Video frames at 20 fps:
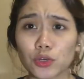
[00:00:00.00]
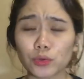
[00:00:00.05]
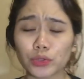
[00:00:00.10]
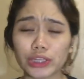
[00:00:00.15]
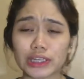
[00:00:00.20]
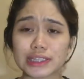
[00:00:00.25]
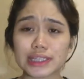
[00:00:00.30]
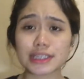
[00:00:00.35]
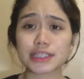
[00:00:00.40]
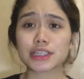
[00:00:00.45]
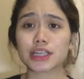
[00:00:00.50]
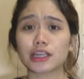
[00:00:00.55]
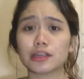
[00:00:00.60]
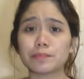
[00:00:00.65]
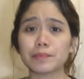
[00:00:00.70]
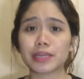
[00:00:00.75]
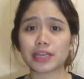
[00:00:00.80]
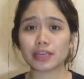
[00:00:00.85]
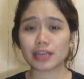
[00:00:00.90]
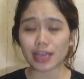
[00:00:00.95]
So this is
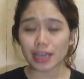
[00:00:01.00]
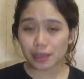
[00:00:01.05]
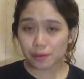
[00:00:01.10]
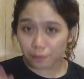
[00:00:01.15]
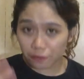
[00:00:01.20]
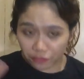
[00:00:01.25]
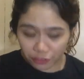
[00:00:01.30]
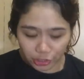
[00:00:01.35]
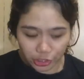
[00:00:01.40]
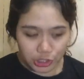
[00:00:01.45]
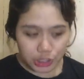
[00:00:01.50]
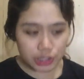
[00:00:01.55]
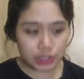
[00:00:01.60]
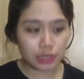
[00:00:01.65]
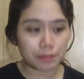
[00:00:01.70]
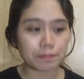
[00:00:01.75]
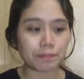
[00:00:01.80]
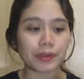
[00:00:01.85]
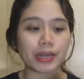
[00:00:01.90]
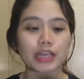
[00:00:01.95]
gonna be a first
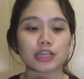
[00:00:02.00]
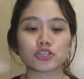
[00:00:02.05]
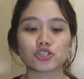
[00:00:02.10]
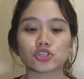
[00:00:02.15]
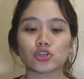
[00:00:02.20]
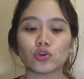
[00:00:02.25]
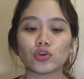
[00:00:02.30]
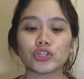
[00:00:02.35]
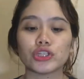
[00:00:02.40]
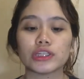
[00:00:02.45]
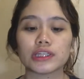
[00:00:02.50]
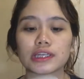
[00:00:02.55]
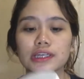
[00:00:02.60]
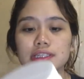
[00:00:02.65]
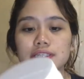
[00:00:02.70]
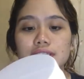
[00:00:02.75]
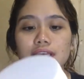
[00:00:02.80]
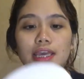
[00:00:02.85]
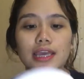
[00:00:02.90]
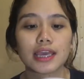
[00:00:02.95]
impression
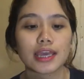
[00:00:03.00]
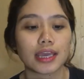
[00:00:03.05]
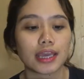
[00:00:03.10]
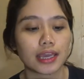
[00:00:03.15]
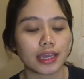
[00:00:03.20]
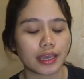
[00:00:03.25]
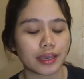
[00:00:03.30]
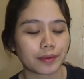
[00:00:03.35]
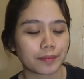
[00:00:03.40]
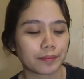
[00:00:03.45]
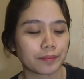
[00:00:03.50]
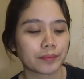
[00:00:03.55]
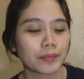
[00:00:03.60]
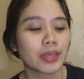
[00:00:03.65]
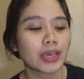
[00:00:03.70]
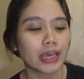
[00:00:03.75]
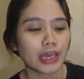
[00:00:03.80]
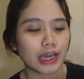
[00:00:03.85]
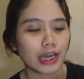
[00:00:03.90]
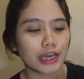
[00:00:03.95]
kasi
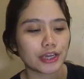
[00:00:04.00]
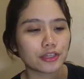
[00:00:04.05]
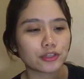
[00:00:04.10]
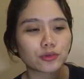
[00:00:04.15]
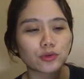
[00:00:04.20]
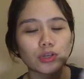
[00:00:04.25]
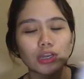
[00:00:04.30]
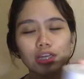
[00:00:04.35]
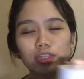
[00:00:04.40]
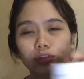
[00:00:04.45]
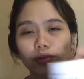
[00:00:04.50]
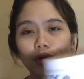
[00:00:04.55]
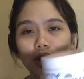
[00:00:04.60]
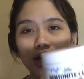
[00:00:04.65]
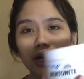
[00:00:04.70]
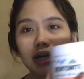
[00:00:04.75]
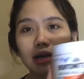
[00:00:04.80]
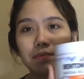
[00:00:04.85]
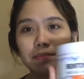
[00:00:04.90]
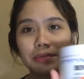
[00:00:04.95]
ngayon ko lang ito
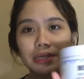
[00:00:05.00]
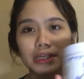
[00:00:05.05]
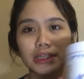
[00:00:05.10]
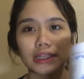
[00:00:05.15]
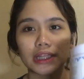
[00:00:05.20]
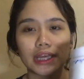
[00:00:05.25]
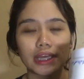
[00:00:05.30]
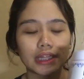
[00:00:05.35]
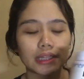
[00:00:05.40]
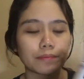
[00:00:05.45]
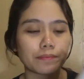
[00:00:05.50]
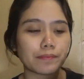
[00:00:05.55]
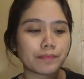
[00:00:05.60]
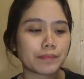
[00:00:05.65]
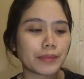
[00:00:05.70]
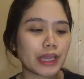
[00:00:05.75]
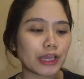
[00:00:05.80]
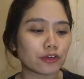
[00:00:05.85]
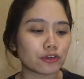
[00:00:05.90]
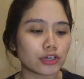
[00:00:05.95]
gagamitin.
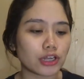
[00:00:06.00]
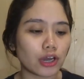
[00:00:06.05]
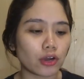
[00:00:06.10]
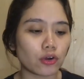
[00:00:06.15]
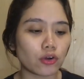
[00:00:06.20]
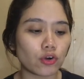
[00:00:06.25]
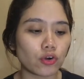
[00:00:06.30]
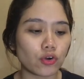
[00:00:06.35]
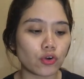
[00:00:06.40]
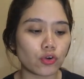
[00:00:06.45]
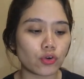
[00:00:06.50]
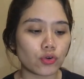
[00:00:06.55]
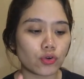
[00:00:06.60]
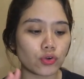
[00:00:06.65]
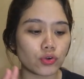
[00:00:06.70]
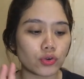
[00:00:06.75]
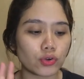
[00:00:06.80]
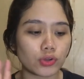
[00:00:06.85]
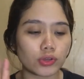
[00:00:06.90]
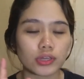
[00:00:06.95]
Meron akong
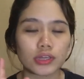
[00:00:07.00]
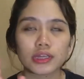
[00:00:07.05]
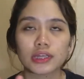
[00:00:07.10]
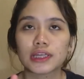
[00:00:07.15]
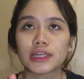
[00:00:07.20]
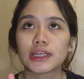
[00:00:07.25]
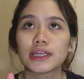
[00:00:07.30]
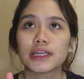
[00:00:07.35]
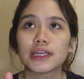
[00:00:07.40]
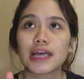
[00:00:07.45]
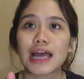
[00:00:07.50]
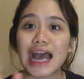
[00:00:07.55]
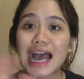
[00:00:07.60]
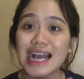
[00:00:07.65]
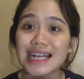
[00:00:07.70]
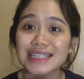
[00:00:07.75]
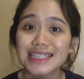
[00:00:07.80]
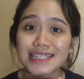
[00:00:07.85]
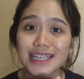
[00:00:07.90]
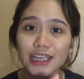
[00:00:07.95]

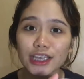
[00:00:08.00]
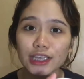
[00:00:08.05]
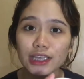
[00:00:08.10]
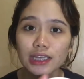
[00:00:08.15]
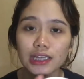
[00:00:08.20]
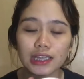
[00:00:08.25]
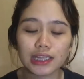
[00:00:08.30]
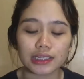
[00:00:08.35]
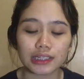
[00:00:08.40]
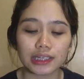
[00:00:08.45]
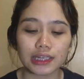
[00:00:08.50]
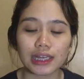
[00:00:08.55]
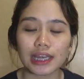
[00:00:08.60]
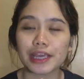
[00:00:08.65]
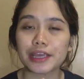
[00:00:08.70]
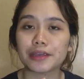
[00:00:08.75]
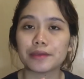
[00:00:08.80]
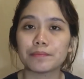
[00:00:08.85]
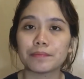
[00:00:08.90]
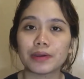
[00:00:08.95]
Aztec healing
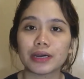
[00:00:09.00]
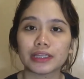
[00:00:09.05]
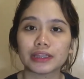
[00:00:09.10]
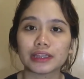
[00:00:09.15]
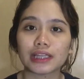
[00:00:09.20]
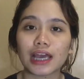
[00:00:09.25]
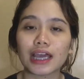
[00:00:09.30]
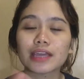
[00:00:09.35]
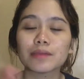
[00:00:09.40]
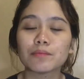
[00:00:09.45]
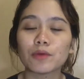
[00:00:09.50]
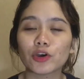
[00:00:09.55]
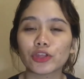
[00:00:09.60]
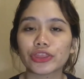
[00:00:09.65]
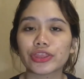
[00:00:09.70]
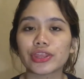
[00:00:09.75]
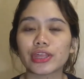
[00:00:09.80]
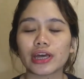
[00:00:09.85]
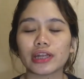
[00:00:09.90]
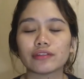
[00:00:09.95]
clay, but I bought
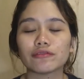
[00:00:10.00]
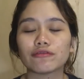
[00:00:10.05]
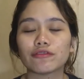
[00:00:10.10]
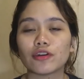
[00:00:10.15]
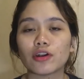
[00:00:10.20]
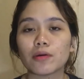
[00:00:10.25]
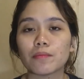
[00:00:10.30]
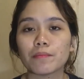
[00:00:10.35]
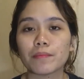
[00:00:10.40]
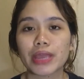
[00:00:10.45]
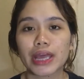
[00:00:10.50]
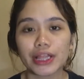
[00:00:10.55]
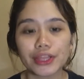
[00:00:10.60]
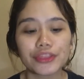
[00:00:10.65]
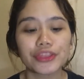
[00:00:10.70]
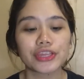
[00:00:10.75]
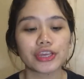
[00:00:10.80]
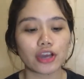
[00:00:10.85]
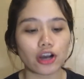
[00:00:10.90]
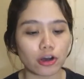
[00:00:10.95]
that from
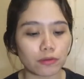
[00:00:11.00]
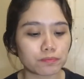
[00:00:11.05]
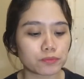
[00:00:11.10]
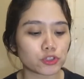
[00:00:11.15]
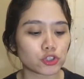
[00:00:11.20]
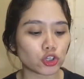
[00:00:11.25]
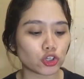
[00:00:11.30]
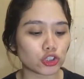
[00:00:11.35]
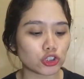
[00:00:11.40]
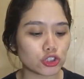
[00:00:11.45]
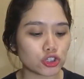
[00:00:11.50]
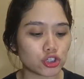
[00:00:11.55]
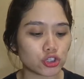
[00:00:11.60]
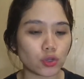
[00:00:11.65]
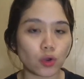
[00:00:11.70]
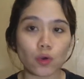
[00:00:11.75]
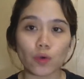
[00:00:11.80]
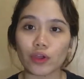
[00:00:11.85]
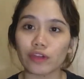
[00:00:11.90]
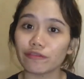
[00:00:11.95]
Healthy Options.
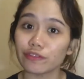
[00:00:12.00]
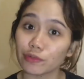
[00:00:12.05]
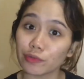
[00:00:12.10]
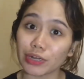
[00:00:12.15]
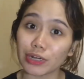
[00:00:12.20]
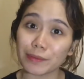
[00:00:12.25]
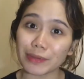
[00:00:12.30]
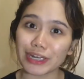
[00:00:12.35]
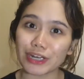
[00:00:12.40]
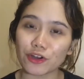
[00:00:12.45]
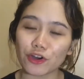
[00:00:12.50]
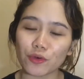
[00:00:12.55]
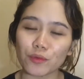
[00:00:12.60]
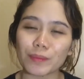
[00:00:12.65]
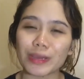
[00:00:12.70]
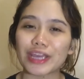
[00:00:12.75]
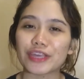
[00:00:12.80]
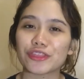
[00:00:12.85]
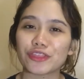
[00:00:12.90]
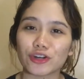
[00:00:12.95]
So if you want to know
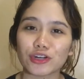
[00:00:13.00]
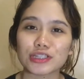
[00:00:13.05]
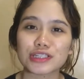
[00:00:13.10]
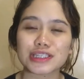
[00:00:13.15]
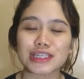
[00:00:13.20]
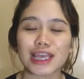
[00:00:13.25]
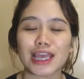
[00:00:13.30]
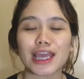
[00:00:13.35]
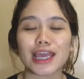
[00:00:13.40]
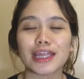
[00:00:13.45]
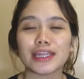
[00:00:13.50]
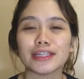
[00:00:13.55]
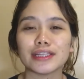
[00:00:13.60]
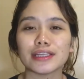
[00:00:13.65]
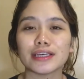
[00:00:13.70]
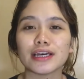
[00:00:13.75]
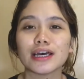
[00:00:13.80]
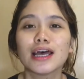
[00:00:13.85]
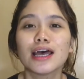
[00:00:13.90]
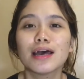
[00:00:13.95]
my thoughts
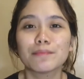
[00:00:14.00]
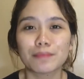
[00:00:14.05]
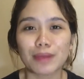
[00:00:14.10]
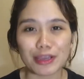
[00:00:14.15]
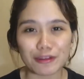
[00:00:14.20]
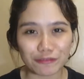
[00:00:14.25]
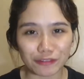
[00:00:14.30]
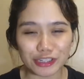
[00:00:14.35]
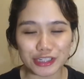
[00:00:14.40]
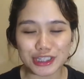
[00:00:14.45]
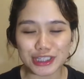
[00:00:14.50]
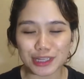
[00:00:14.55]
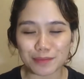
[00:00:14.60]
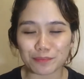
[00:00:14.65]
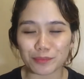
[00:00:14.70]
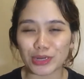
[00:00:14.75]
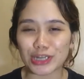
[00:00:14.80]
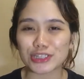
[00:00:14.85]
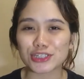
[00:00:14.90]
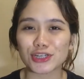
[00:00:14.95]
and my first
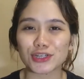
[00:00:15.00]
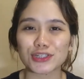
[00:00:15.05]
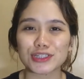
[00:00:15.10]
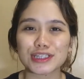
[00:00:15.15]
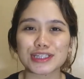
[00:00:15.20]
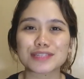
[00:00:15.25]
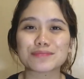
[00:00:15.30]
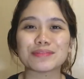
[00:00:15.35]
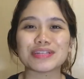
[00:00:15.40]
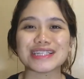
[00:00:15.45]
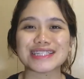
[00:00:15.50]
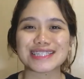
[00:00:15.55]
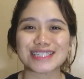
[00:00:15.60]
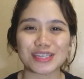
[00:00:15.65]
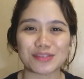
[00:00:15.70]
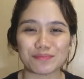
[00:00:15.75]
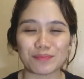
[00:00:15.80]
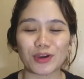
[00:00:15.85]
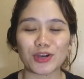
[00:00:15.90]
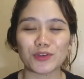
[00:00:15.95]
impression, just please
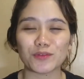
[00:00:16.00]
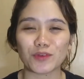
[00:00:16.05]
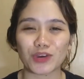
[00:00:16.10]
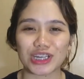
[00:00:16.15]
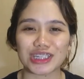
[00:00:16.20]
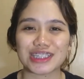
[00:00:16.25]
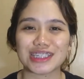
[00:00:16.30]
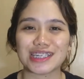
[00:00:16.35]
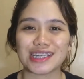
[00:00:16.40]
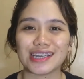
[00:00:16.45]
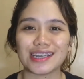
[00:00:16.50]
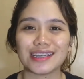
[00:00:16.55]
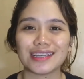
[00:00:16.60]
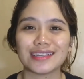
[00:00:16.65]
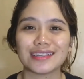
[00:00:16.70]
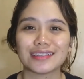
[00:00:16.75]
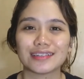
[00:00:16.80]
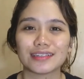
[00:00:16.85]
keep on watching.